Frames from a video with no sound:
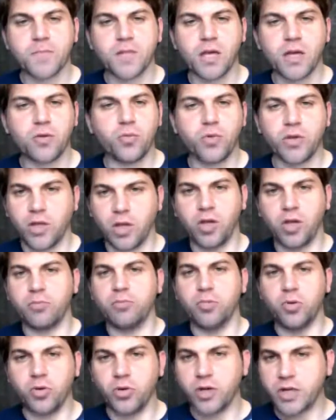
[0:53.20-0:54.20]
with a lot
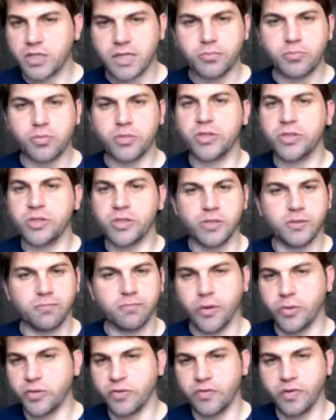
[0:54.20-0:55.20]
more examples and
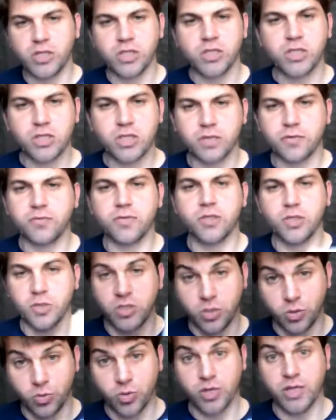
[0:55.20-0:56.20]
motivation stuff. So
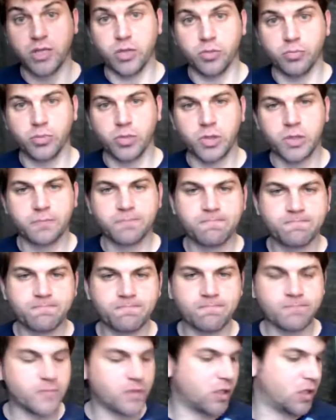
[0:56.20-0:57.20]
it's a really good book.
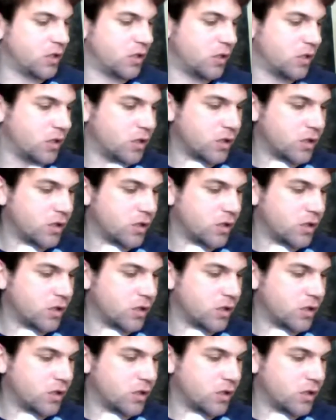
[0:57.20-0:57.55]
Uh,